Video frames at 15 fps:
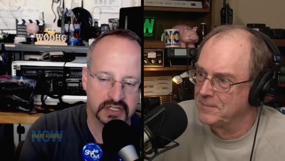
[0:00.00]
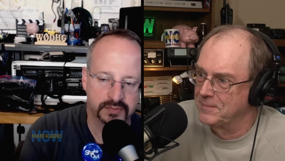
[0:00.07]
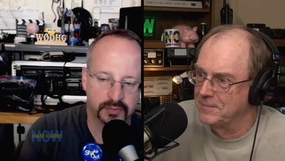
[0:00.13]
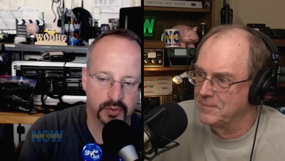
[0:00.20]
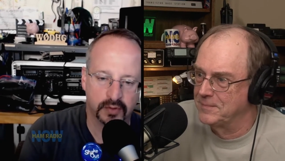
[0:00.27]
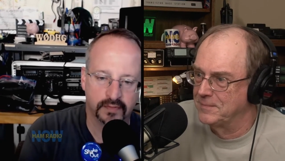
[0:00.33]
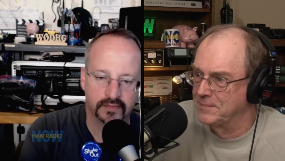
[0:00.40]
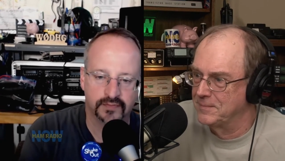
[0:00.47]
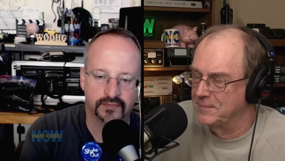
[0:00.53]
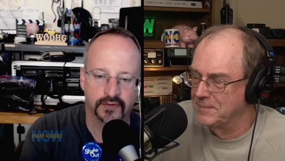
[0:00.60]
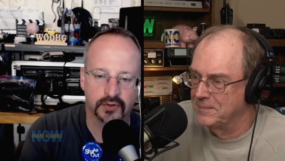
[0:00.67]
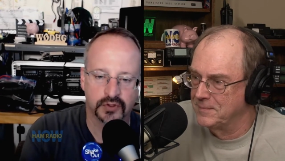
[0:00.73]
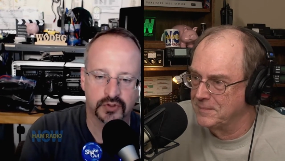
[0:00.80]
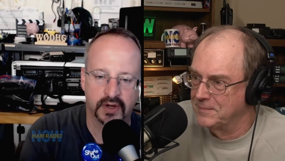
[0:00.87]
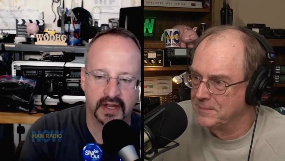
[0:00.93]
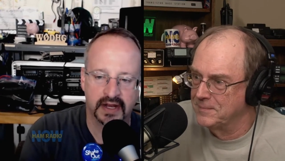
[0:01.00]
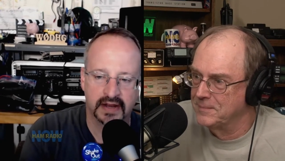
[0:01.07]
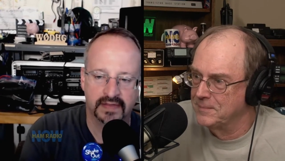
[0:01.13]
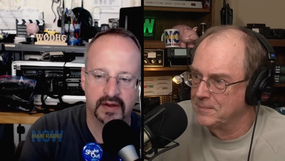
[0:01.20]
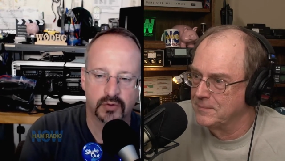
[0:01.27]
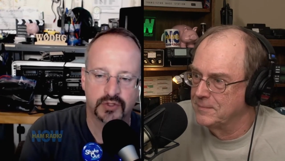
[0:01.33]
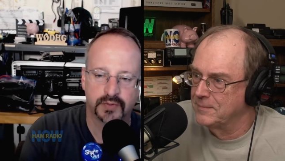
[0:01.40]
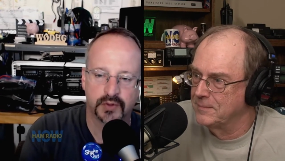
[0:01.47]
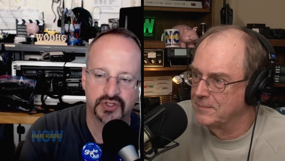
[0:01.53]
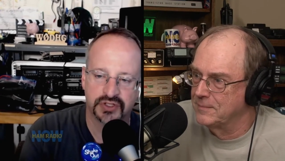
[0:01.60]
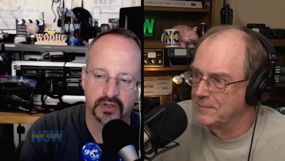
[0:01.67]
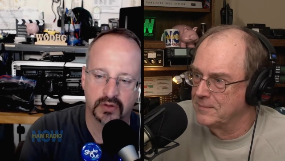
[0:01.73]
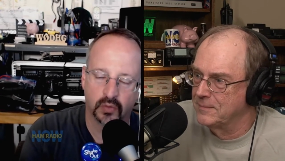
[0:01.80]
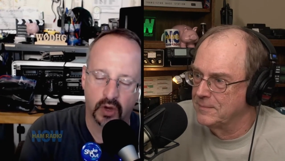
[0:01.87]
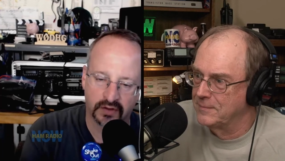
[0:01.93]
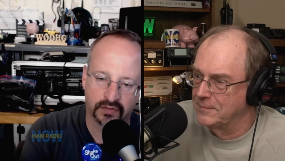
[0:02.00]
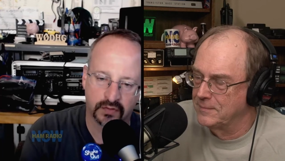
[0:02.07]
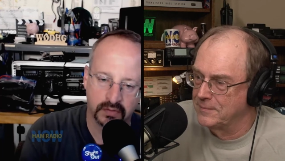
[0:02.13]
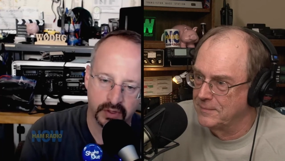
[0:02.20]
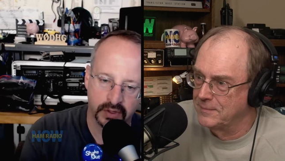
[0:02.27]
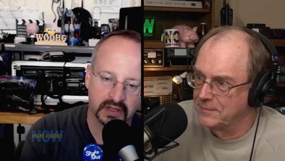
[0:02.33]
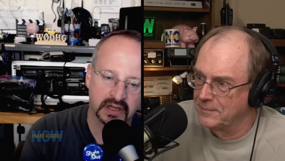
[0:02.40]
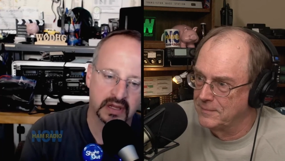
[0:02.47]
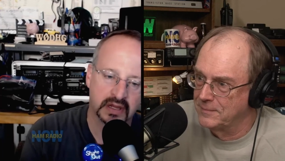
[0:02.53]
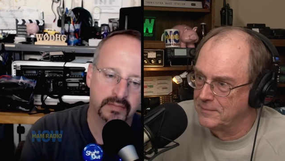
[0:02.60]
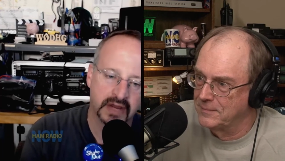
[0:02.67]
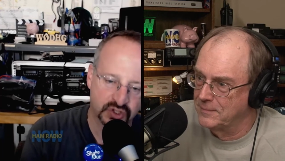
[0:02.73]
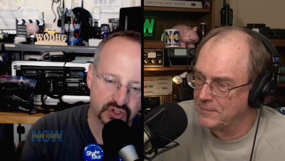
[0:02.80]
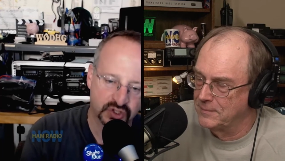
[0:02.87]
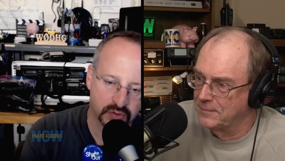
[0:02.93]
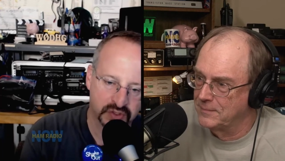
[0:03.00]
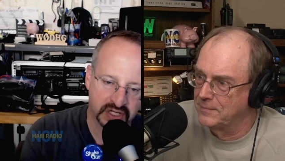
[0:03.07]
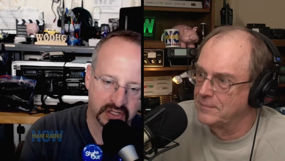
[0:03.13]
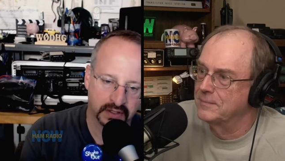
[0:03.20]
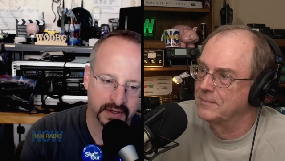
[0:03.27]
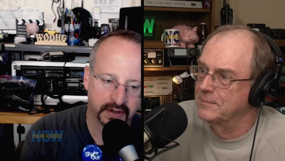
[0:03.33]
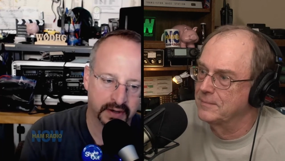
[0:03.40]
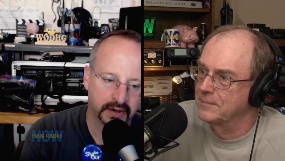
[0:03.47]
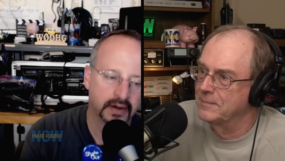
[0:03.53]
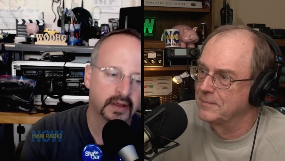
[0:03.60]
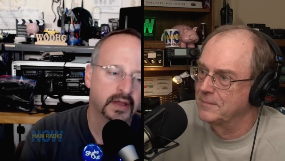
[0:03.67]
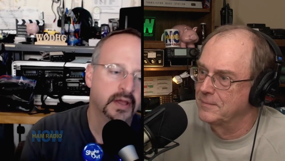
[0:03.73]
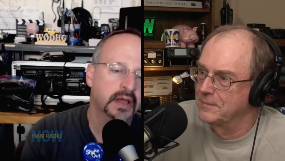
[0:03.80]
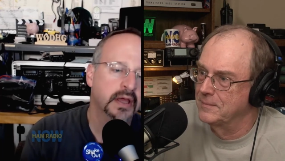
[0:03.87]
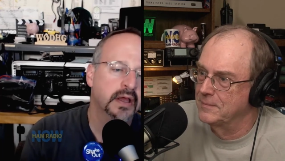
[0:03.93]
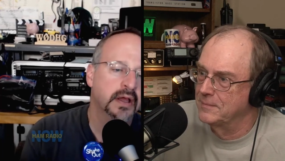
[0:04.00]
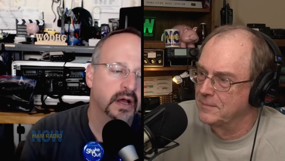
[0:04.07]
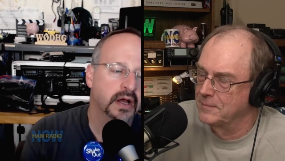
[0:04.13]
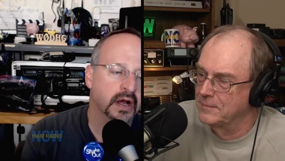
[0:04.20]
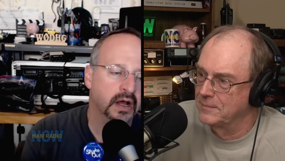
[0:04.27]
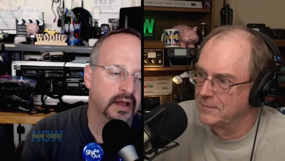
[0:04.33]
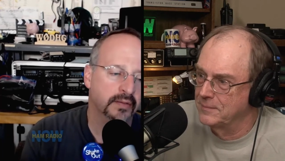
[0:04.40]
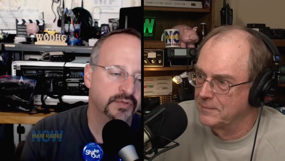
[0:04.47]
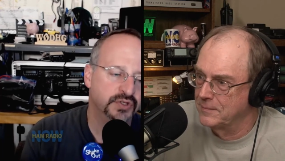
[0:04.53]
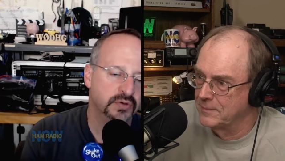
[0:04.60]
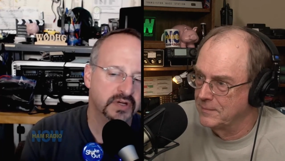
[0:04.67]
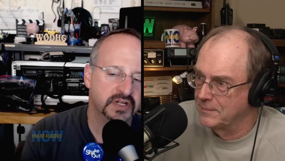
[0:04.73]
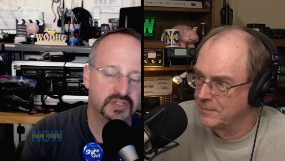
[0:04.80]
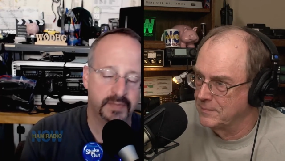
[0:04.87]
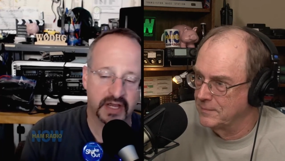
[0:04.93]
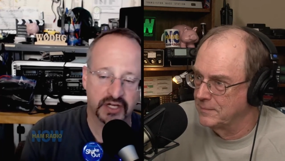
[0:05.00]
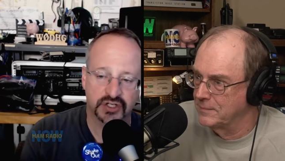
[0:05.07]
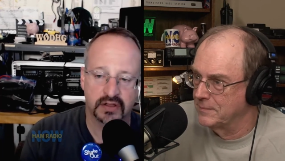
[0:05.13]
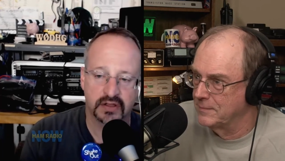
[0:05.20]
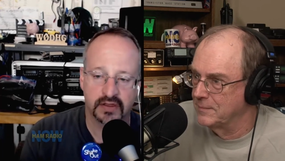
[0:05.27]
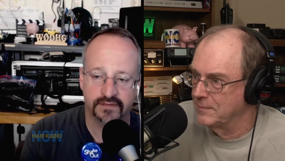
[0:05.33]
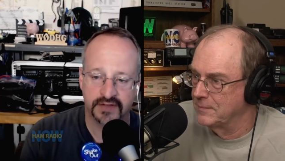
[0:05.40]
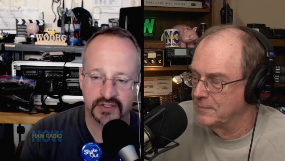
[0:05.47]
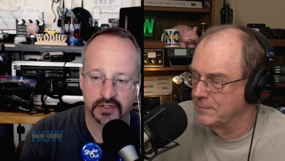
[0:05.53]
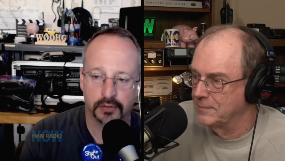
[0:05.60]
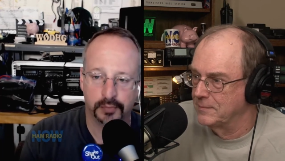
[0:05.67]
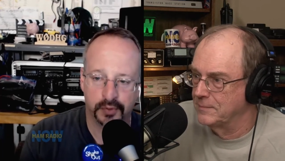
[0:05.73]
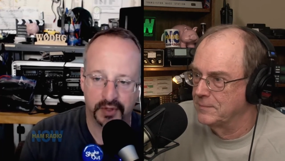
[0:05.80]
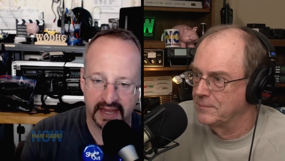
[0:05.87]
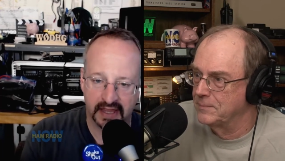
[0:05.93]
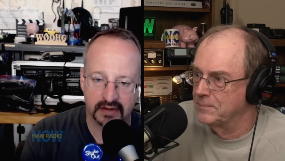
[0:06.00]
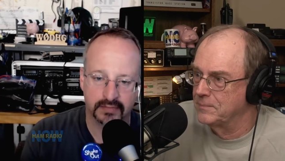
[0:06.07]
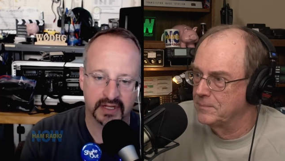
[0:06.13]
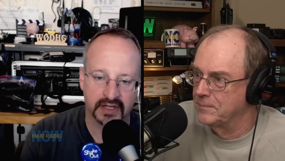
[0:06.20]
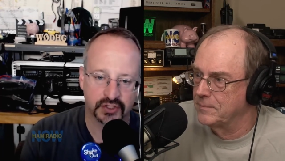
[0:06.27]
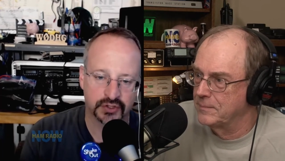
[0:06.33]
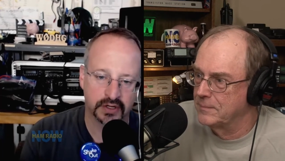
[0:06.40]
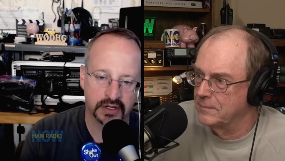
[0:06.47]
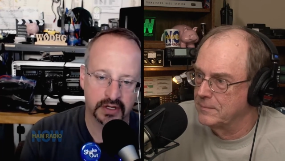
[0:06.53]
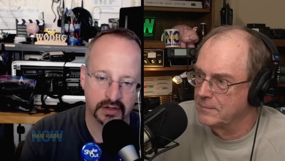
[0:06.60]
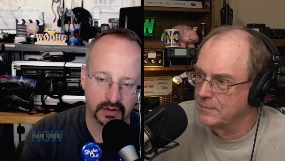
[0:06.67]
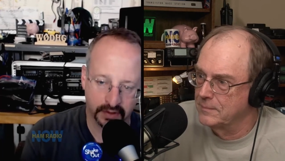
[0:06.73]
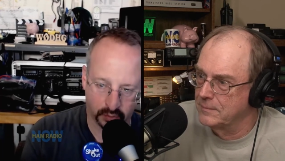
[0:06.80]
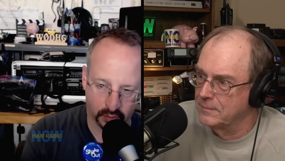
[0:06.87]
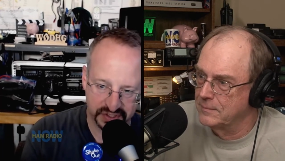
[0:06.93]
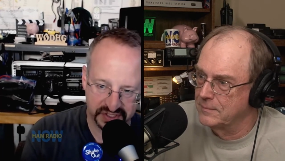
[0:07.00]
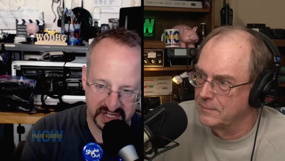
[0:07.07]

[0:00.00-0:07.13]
Speaker 1: po- folks, right? And they were supposed to walk through the building, make sure it was clear, um, do an inspection of the physical plant, make sure you know there wasn't